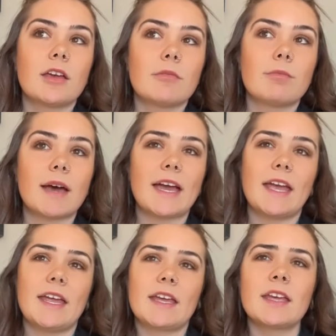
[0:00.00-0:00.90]

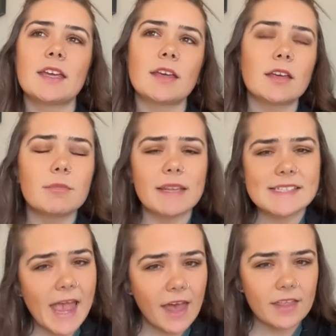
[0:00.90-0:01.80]
my
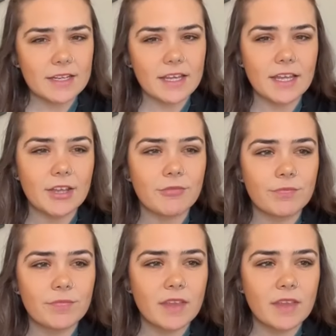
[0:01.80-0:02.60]
mentality,